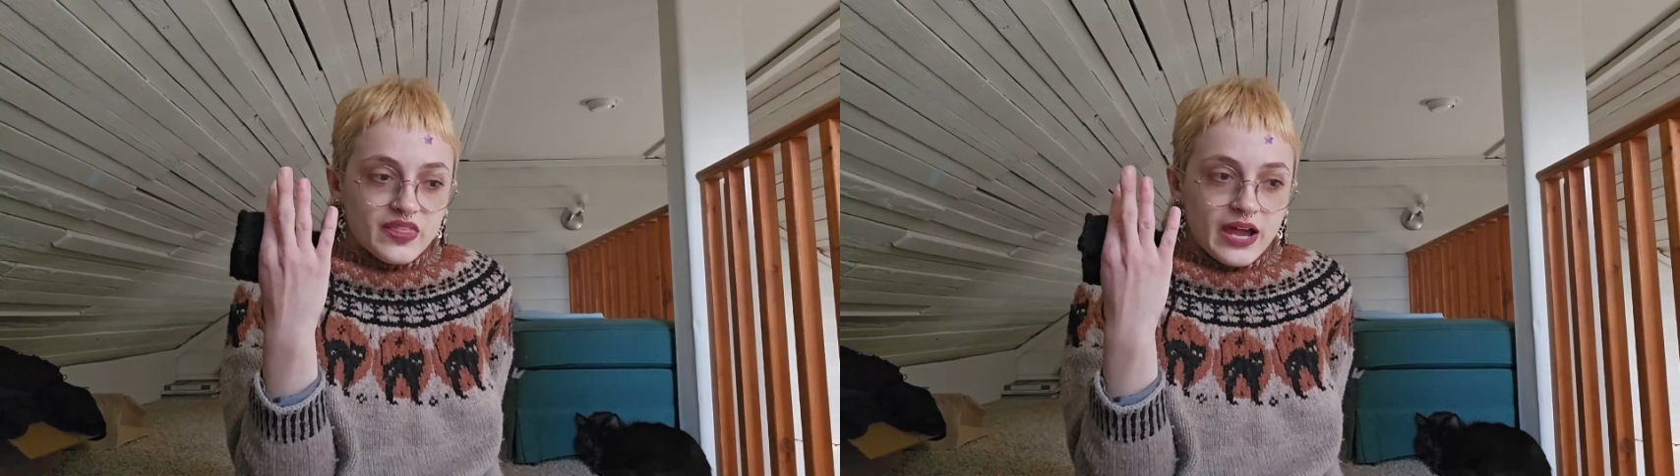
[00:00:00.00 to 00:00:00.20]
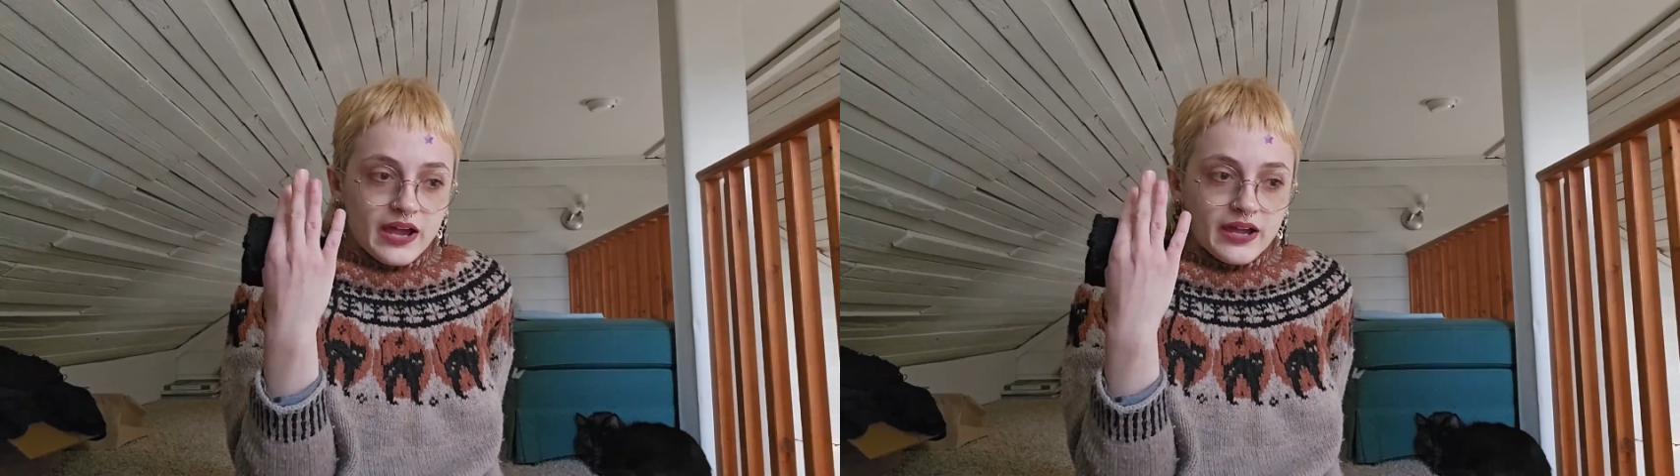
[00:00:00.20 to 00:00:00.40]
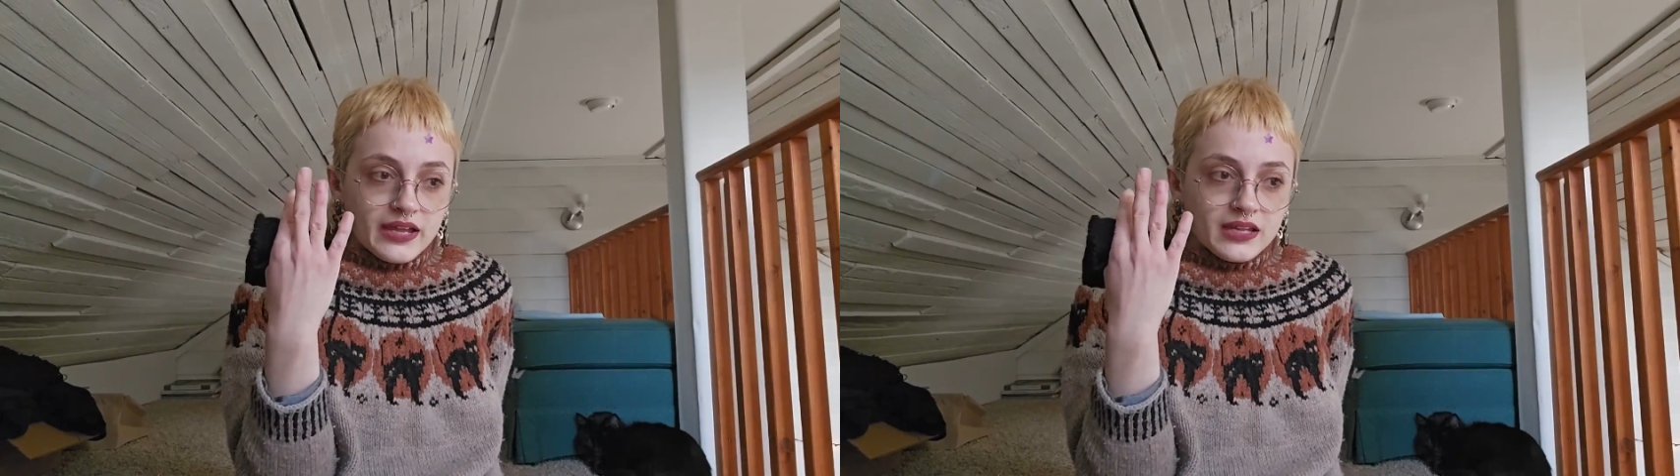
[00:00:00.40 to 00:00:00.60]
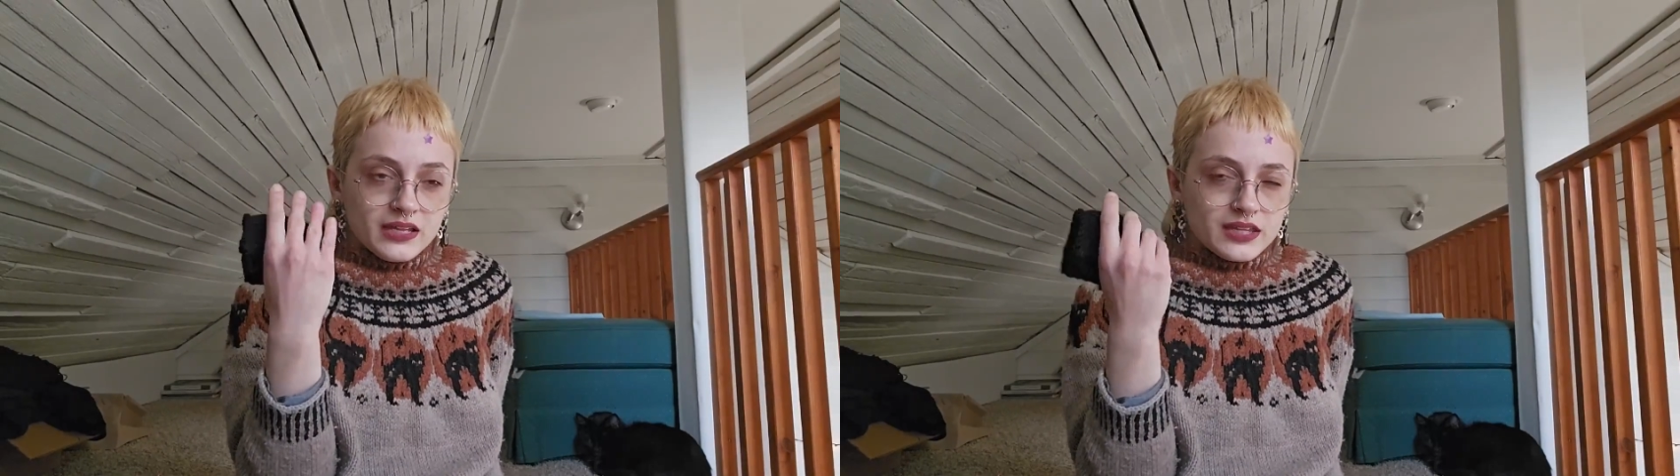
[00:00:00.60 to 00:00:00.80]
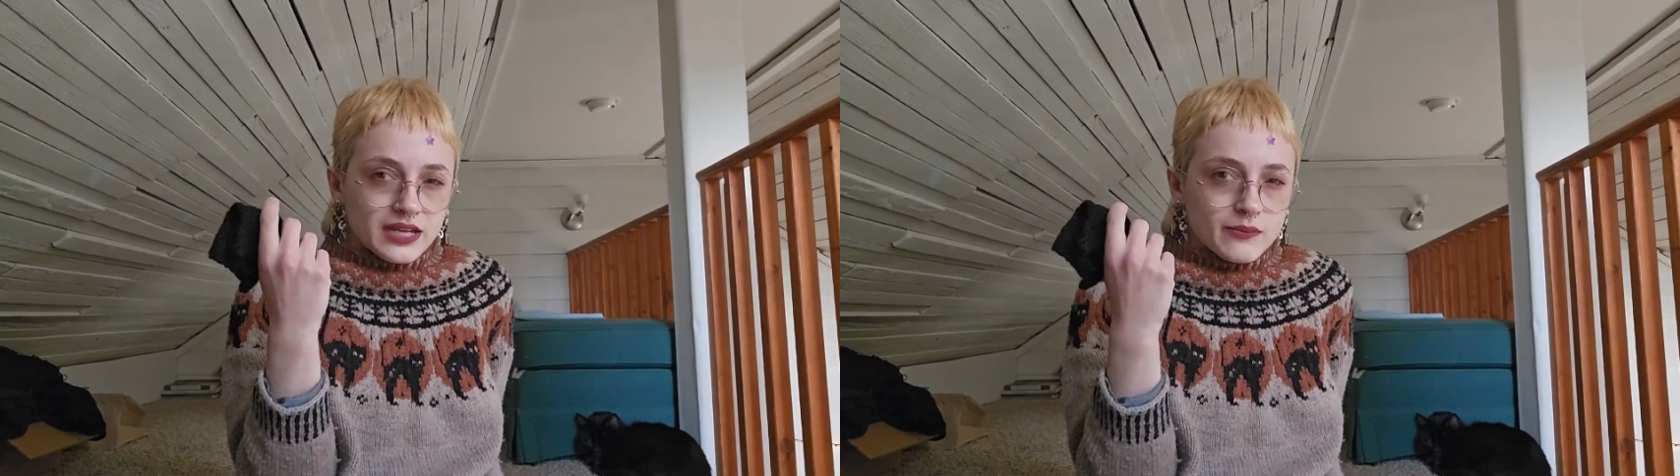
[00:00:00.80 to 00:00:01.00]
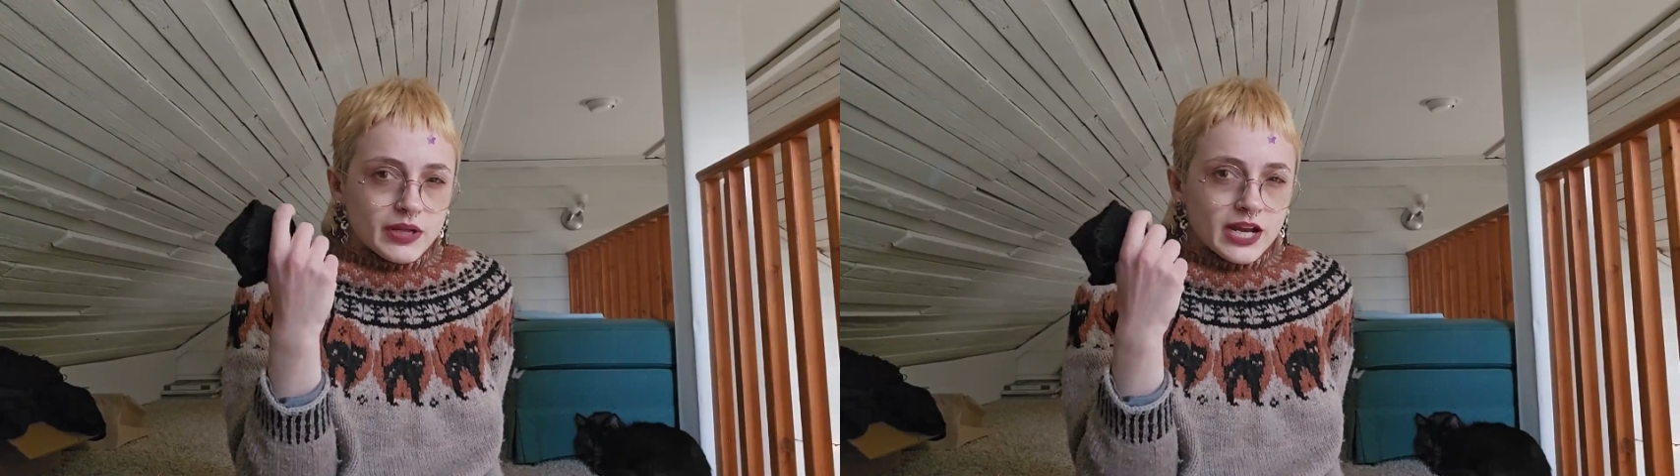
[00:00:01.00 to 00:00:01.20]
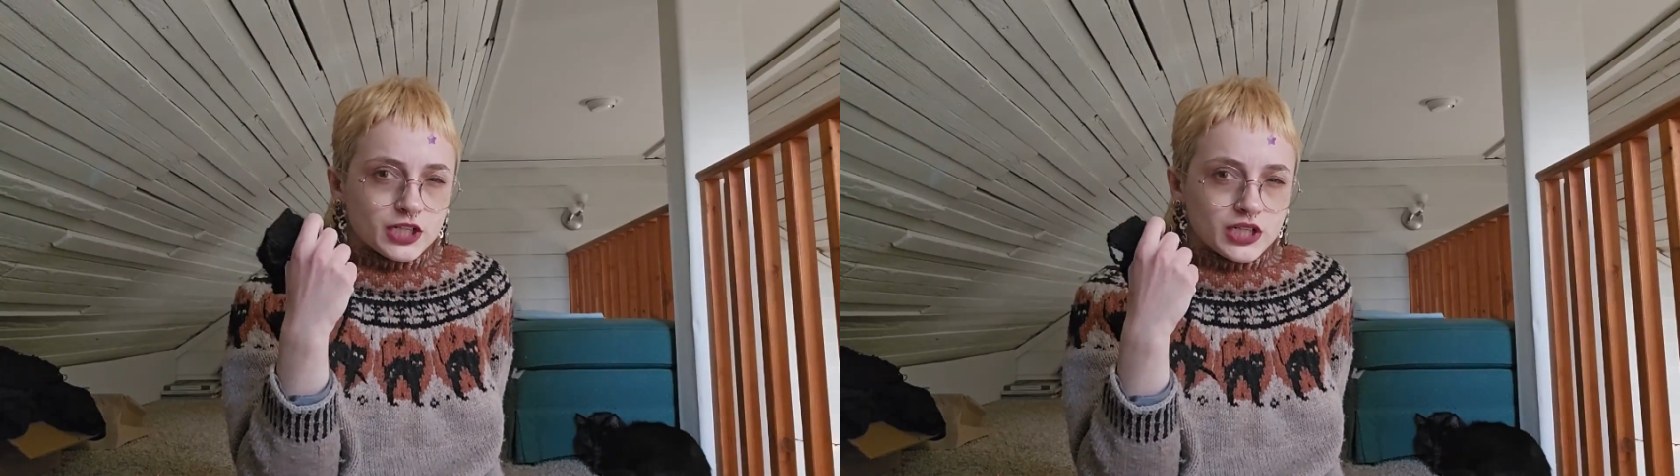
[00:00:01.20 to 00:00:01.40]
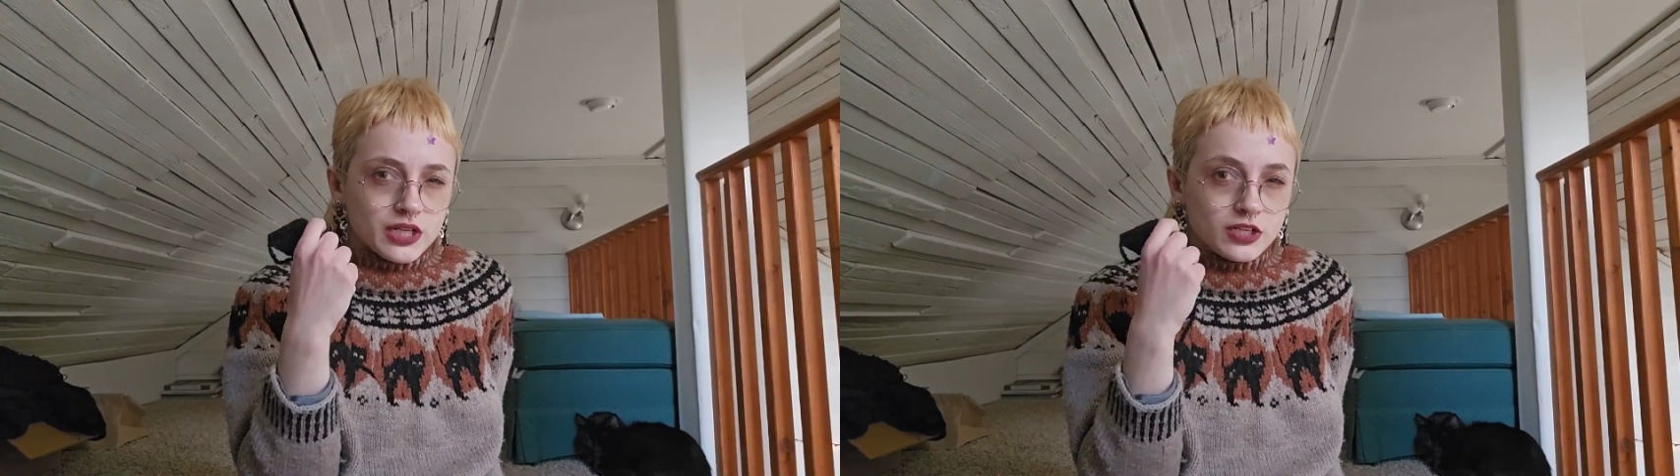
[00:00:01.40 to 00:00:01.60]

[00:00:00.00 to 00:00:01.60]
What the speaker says: I think I might actually